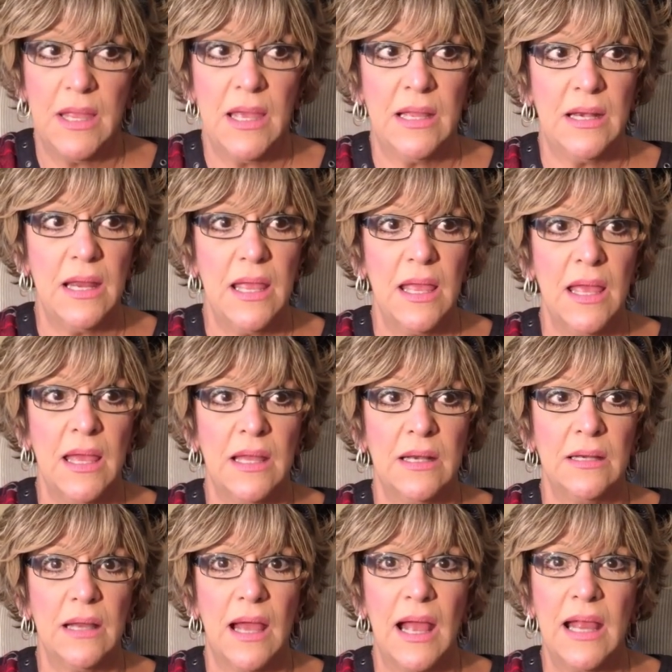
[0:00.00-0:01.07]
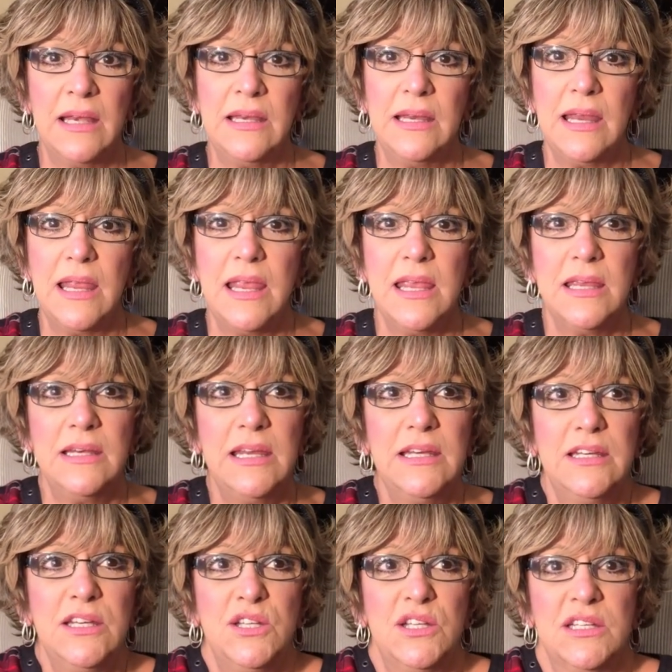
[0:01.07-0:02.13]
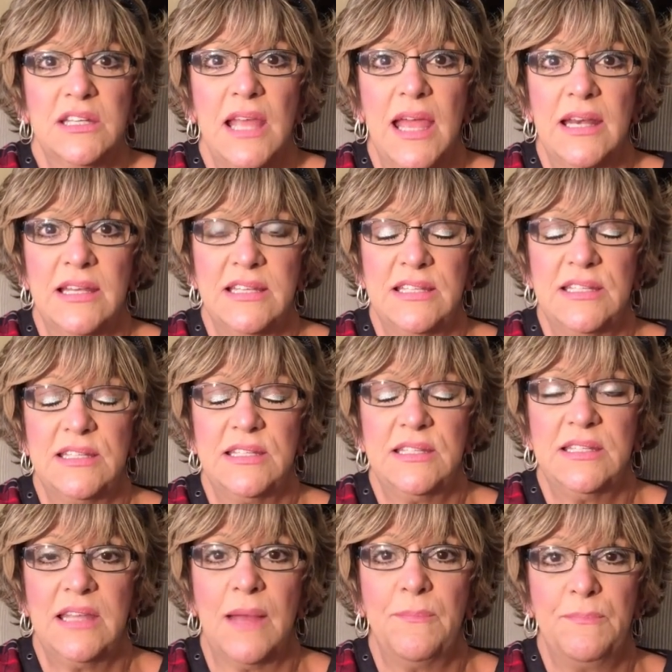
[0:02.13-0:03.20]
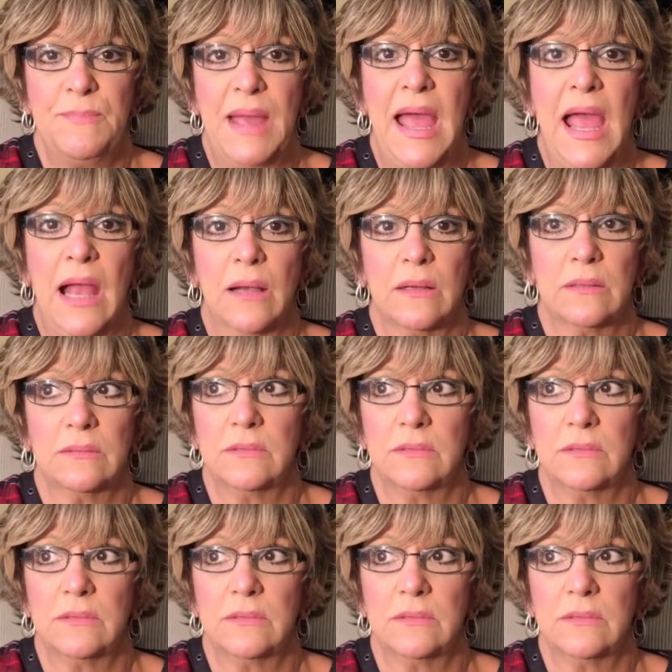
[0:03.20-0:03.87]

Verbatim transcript: And and I you need to just kind of step back,